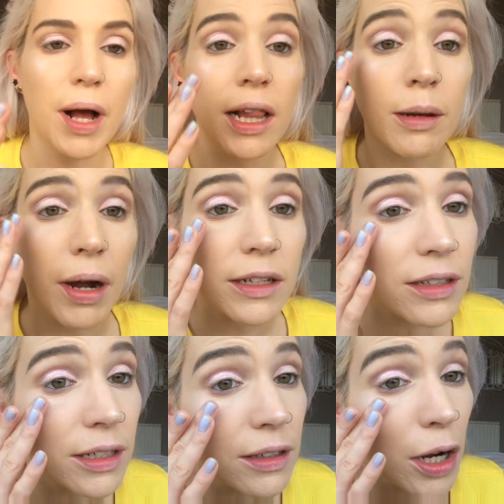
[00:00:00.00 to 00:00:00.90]
palette by
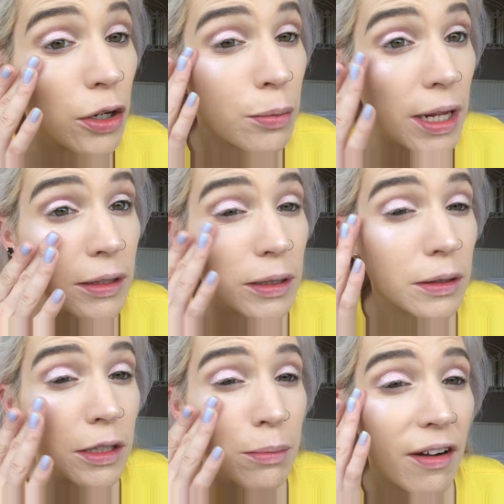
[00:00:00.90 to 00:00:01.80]
TZ
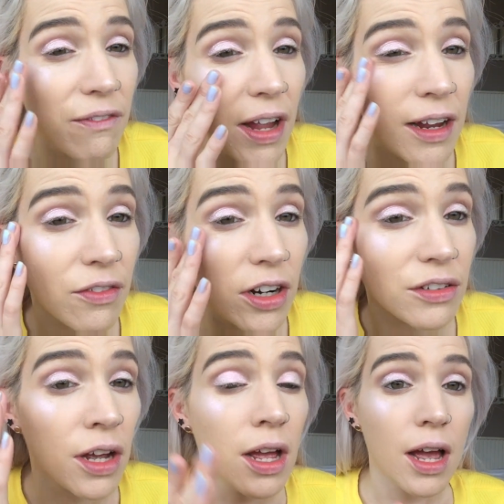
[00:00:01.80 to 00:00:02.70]
Cosmetics is my
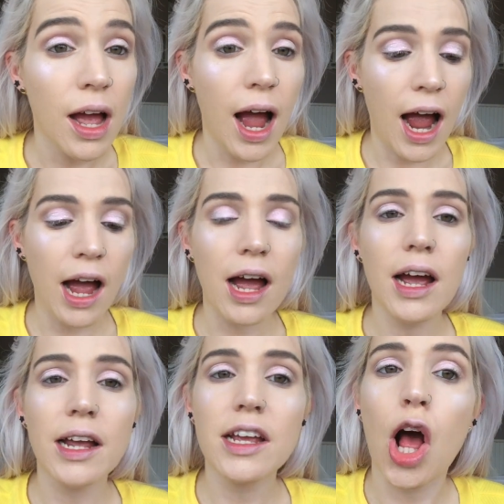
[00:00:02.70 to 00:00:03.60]
favourite.
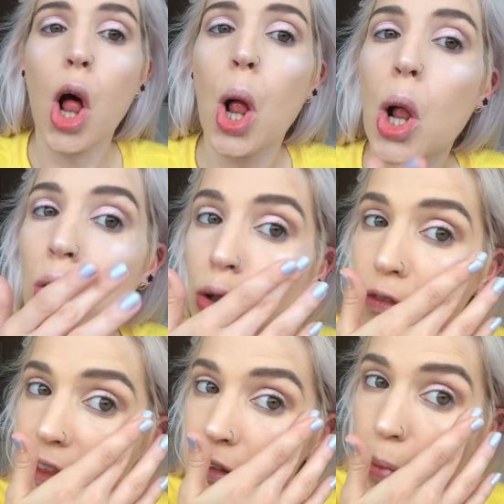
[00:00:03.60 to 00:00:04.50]
I
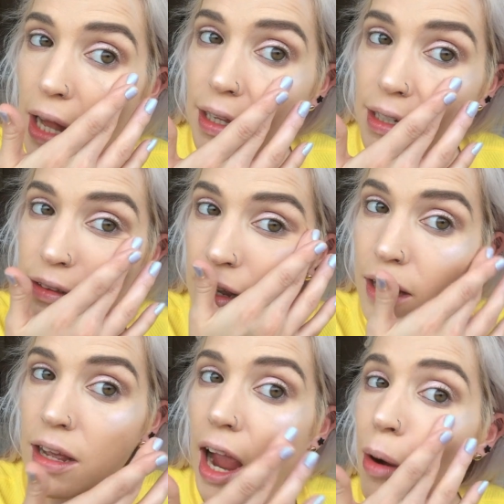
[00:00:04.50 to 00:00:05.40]
love this palette.
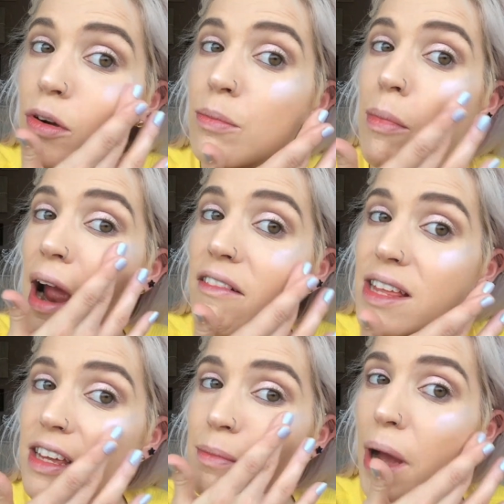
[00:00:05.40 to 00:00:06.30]
I would
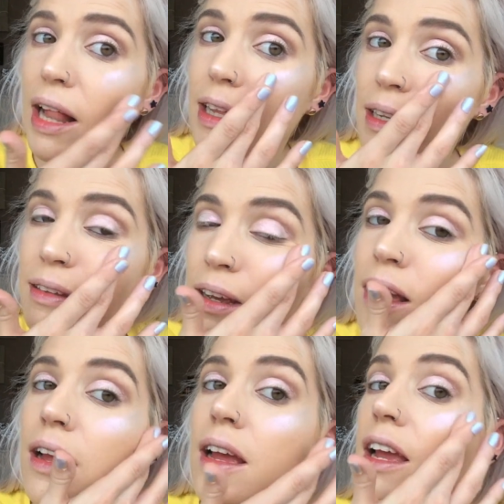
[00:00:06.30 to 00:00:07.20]
marry this palette
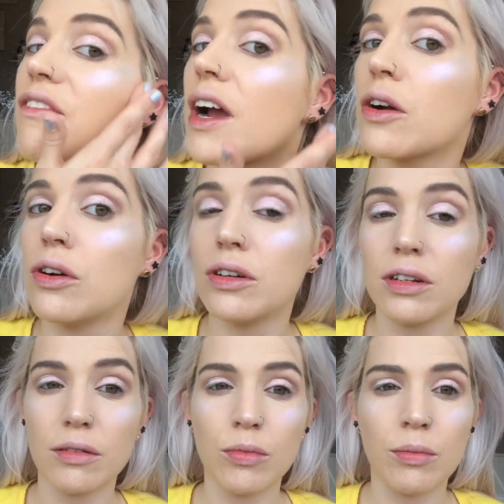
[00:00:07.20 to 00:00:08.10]
if I
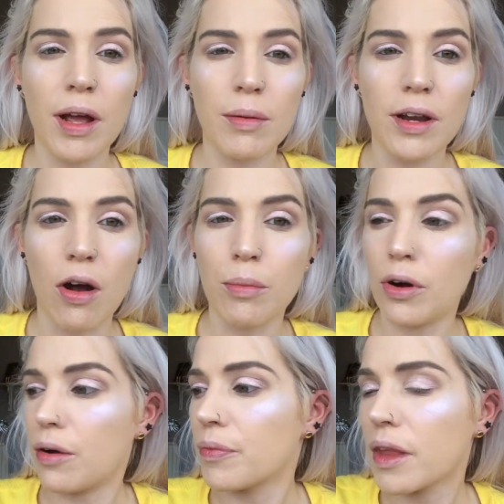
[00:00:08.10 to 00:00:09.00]
could. Well, maybe not,
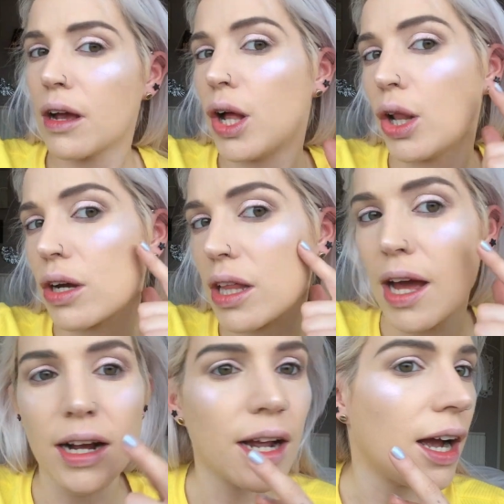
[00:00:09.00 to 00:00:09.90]
but look at
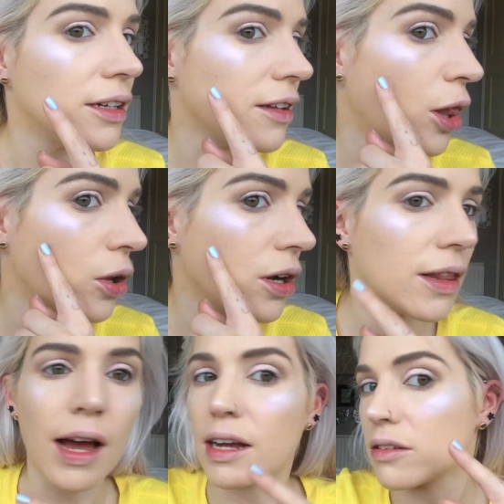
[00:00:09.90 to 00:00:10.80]
that, guys. Look
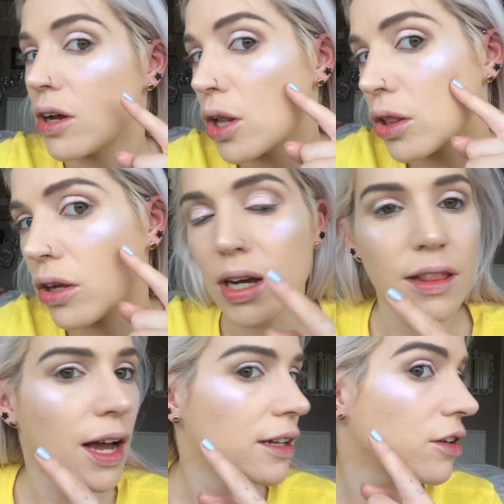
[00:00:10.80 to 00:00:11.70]
at that. Look
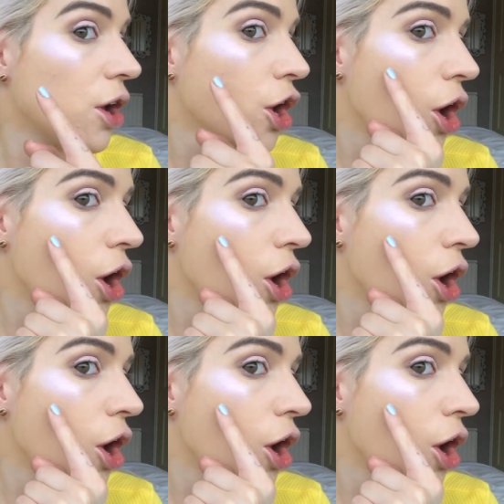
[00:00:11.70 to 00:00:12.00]
at that.